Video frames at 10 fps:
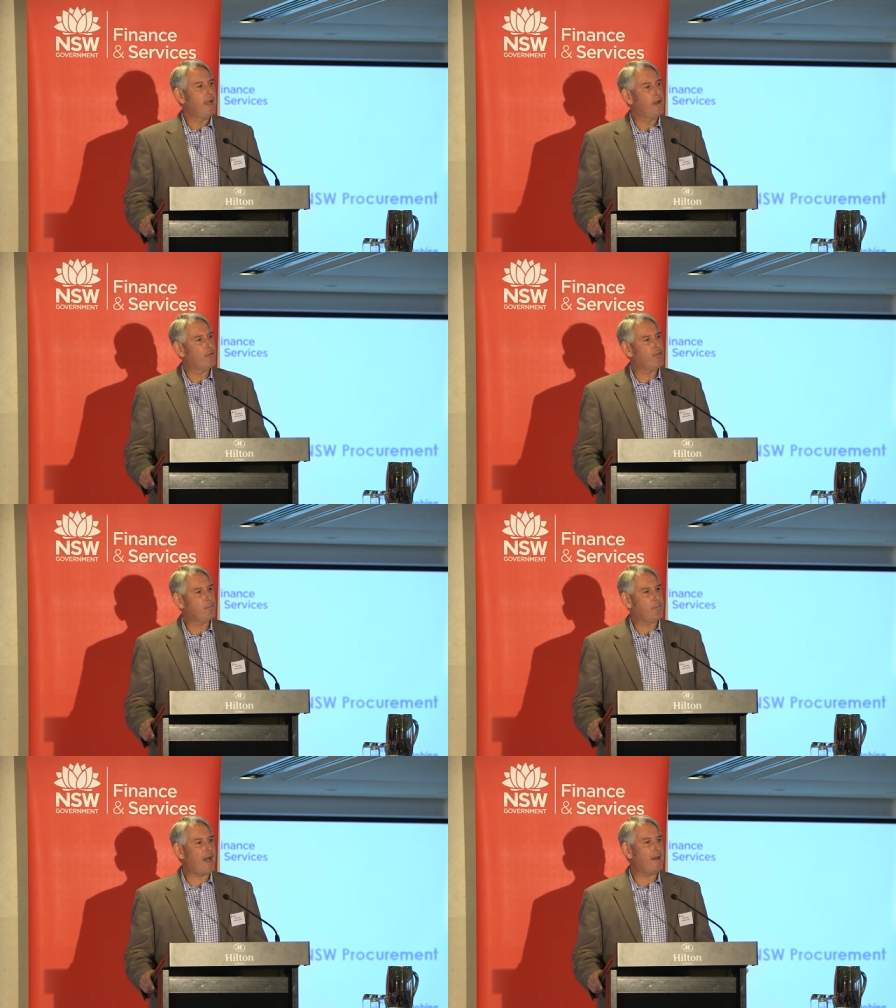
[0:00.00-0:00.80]
And I
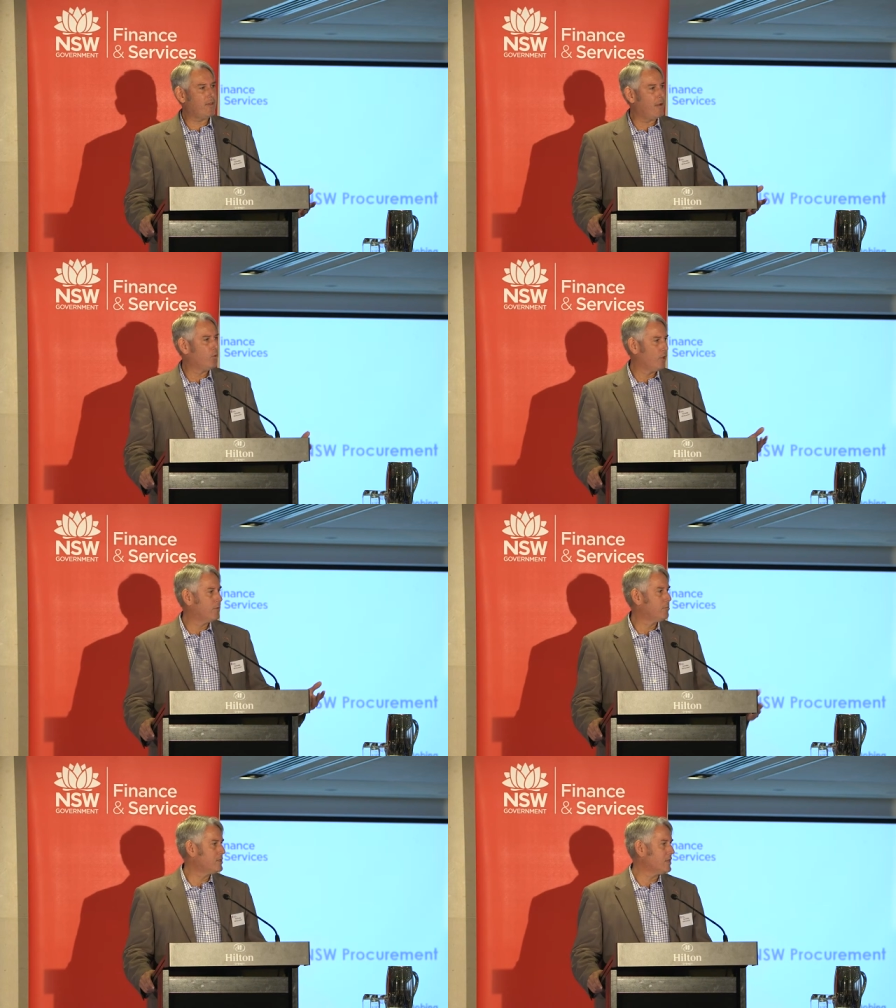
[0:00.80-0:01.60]
think part of that work,
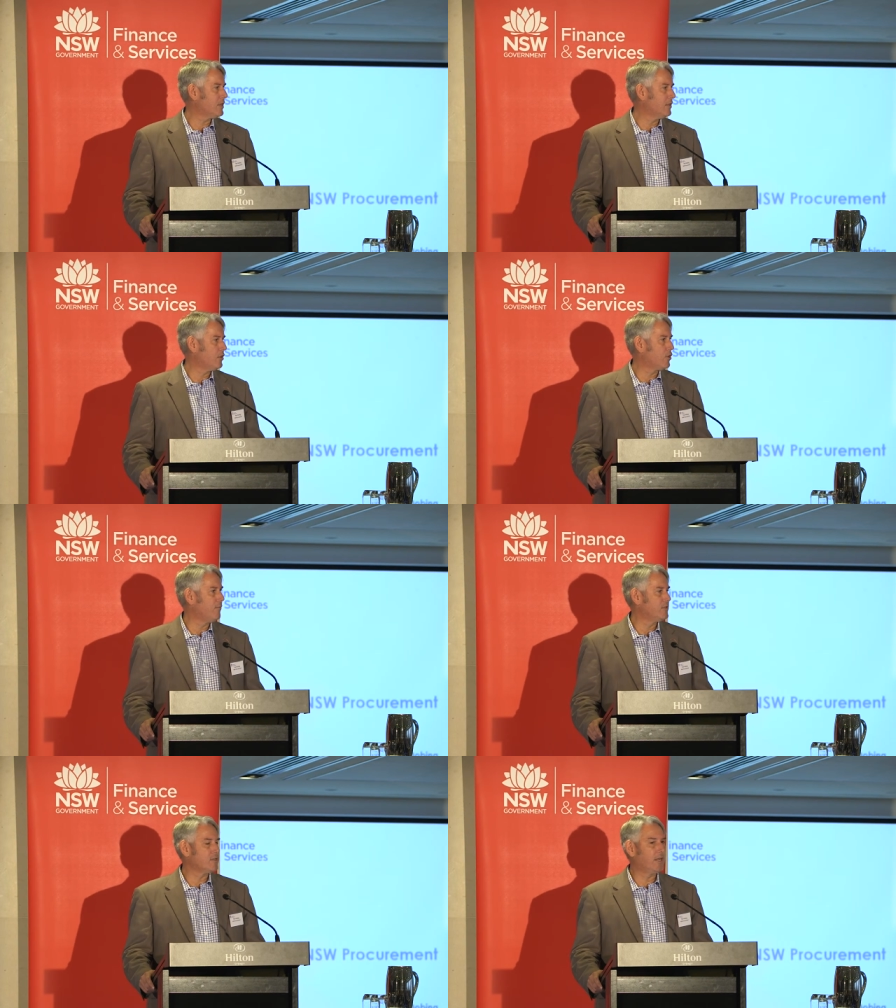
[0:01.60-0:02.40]
and particularly the
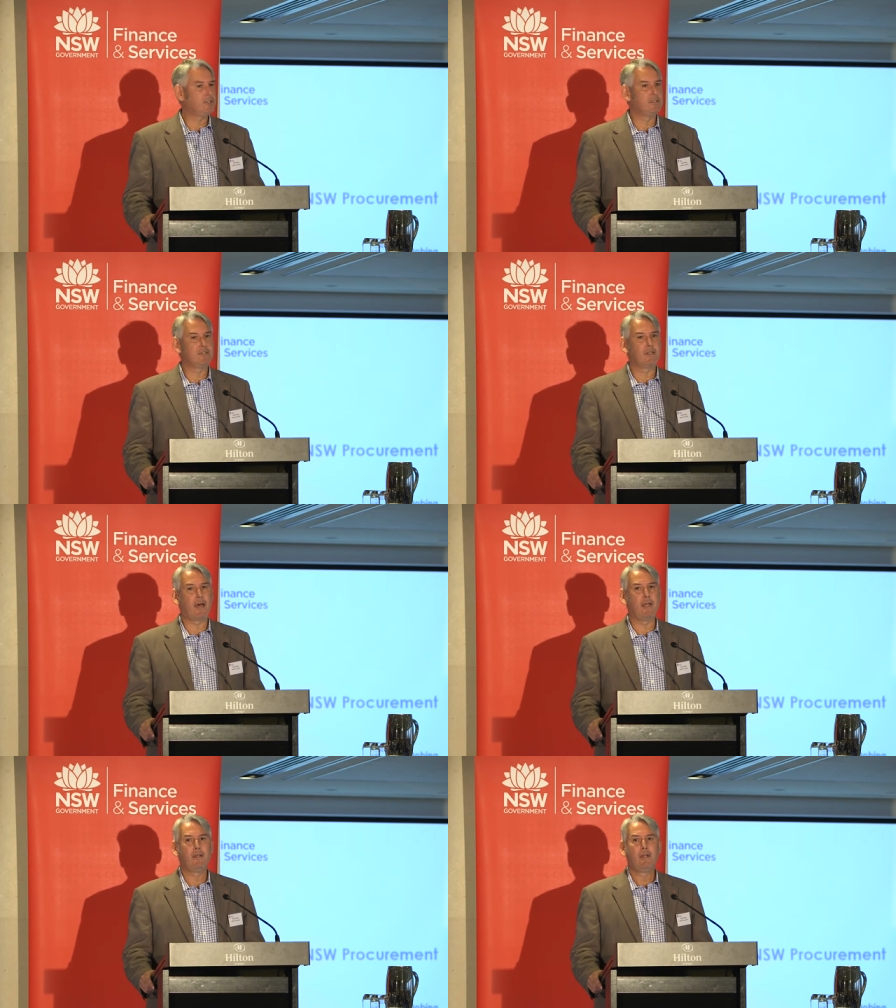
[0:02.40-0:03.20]
conversation
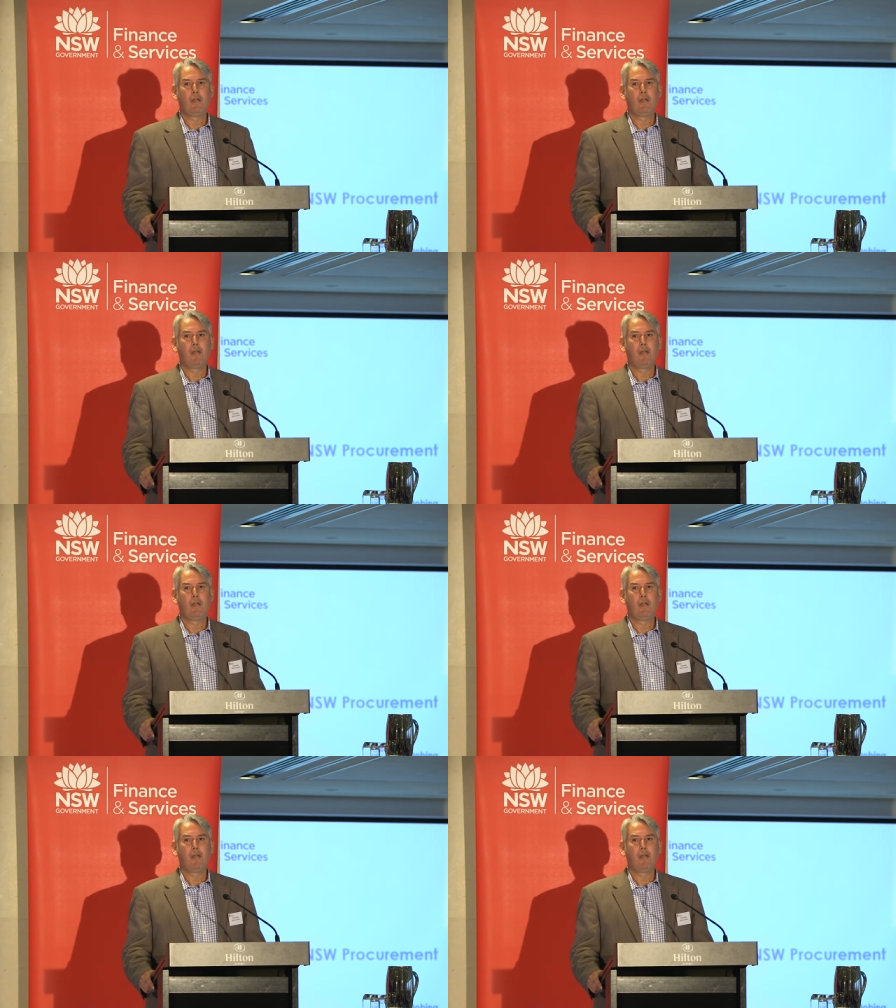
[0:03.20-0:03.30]
today